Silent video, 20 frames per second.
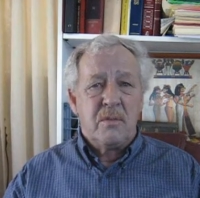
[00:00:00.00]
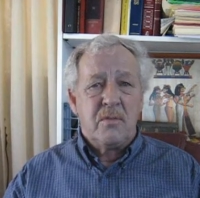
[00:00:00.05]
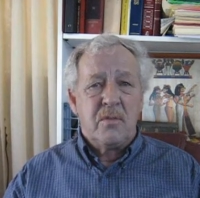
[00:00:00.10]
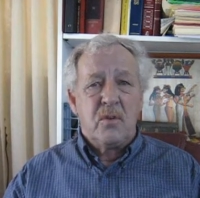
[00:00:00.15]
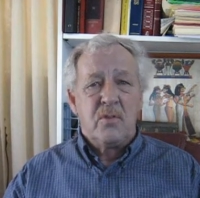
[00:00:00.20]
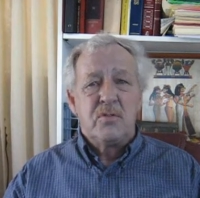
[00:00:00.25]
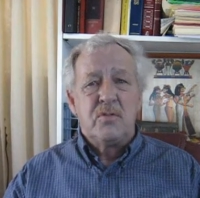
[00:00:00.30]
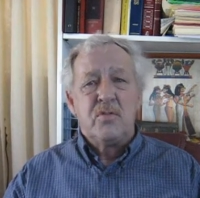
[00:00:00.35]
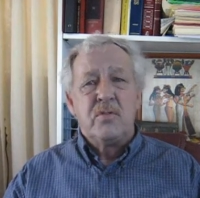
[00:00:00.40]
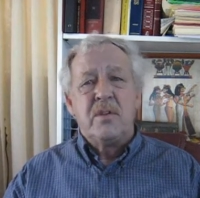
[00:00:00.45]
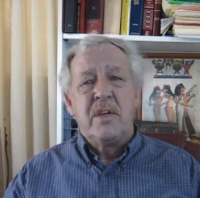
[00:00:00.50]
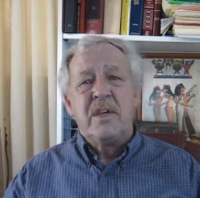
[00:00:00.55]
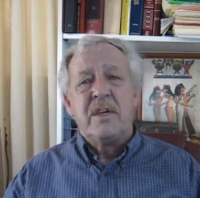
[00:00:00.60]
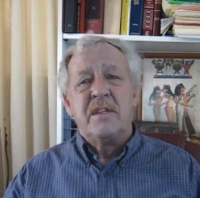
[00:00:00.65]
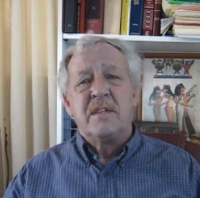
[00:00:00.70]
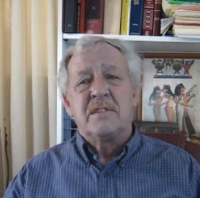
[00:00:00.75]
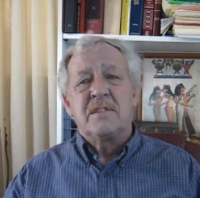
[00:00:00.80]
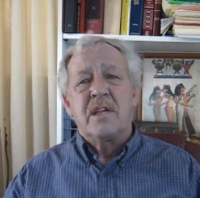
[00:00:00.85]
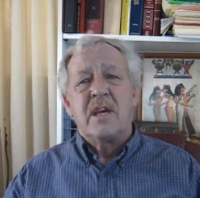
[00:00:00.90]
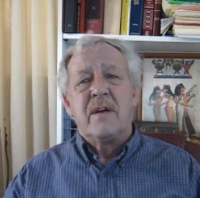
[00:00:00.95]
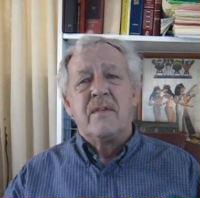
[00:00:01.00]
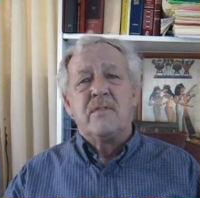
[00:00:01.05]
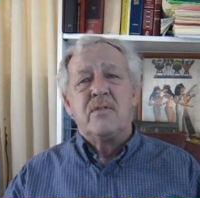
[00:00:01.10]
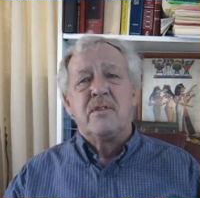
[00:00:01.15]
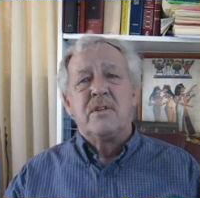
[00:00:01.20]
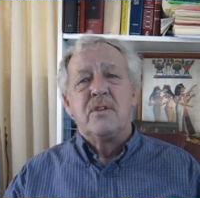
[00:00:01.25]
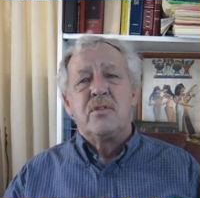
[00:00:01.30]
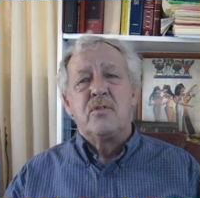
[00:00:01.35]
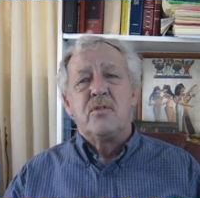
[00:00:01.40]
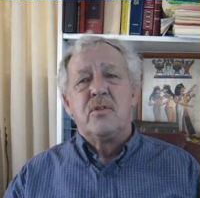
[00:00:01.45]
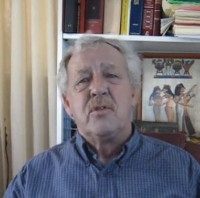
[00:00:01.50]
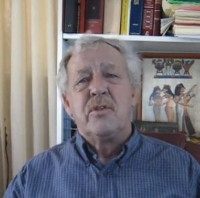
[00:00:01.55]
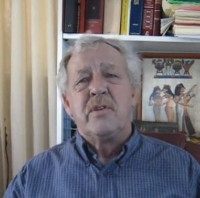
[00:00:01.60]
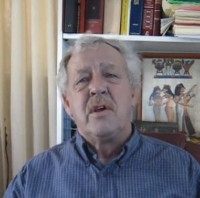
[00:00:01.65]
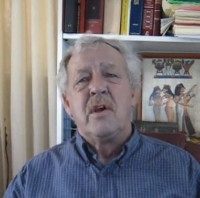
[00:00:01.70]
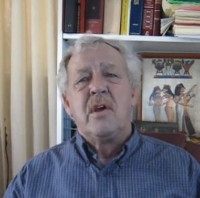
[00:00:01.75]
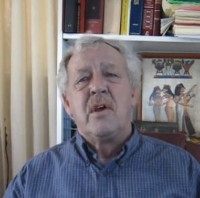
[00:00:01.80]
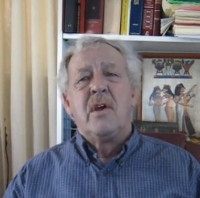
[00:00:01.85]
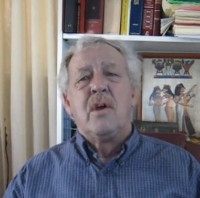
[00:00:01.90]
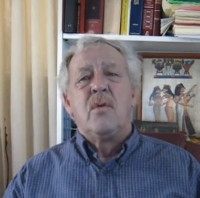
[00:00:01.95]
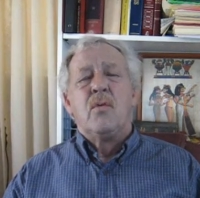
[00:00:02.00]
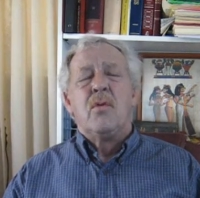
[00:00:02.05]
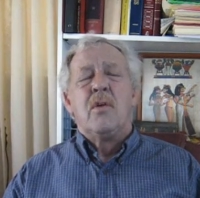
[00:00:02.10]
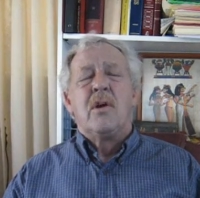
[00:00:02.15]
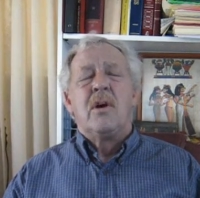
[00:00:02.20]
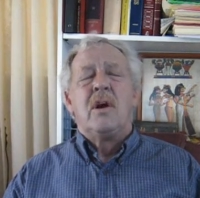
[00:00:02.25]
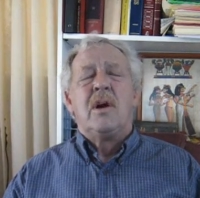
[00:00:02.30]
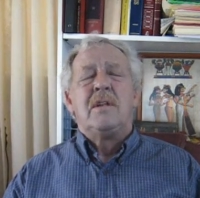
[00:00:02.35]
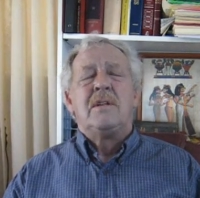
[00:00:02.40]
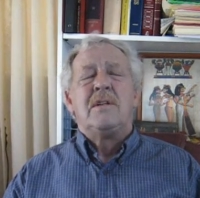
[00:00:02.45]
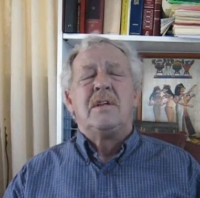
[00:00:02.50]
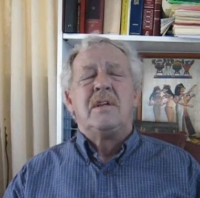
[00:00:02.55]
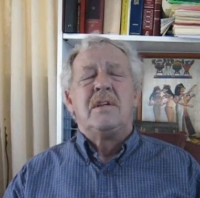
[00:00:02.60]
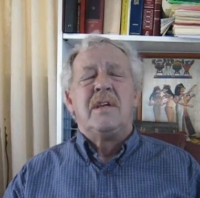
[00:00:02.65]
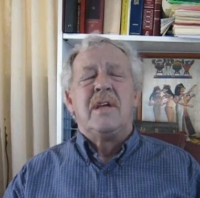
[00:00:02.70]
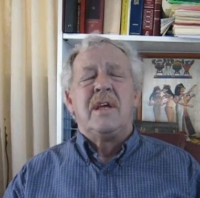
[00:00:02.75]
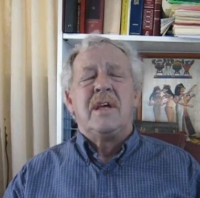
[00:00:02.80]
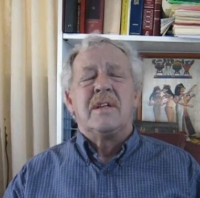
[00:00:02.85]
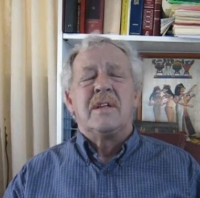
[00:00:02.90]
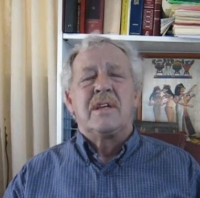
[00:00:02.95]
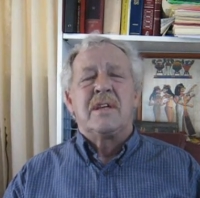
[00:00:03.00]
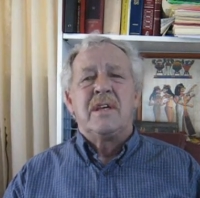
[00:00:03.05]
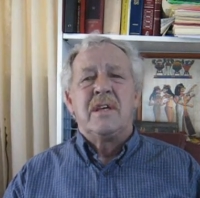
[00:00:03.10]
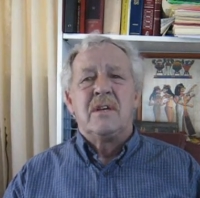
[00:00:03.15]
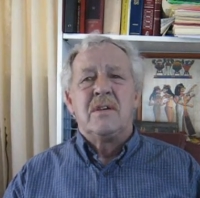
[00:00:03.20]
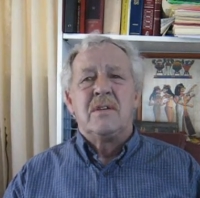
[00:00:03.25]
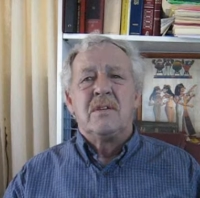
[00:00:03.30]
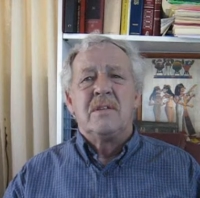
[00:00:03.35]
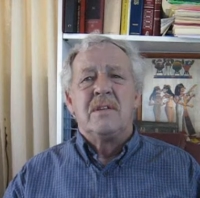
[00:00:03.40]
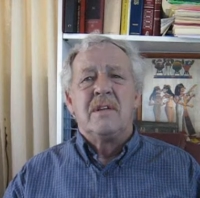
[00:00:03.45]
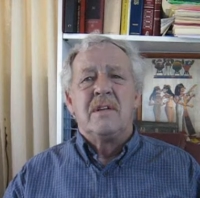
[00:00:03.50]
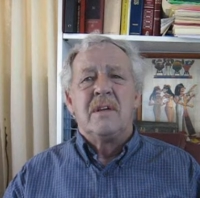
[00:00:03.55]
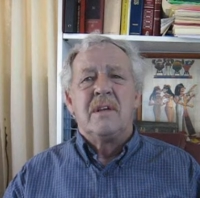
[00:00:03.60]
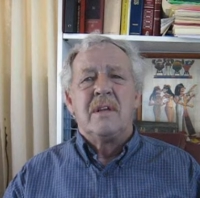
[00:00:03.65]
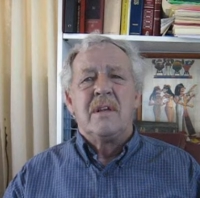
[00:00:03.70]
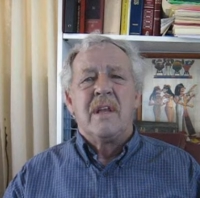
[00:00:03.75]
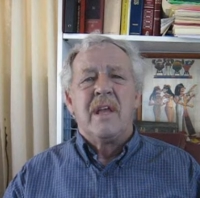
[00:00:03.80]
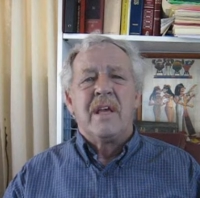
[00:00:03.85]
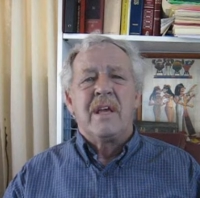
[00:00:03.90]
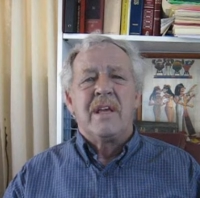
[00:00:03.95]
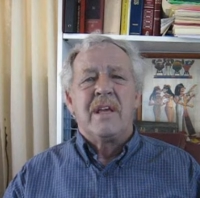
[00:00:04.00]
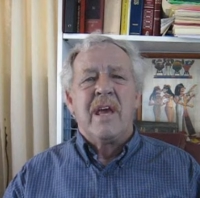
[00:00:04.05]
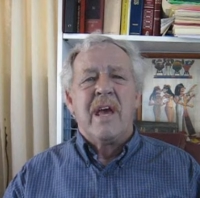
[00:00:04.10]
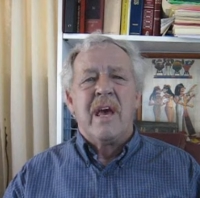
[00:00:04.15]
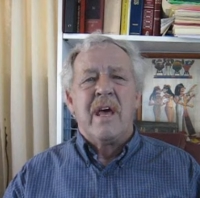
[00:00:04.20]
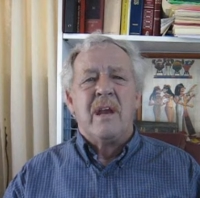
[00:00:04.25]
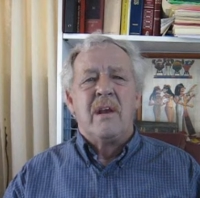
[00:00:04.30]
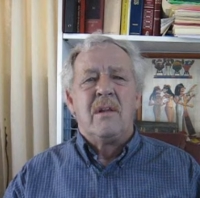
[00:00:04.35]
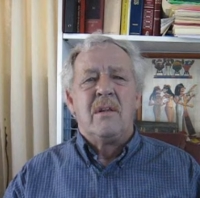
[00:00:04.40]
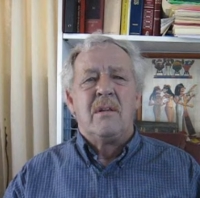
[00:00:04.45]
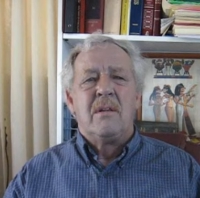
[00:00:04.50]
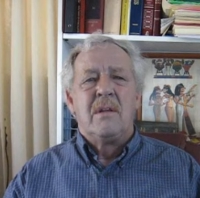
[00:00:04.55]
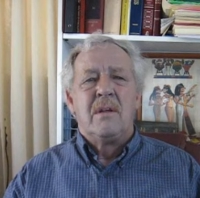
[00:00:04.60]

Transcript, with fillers: Those who did discover the truth were hunted and killed like cattle.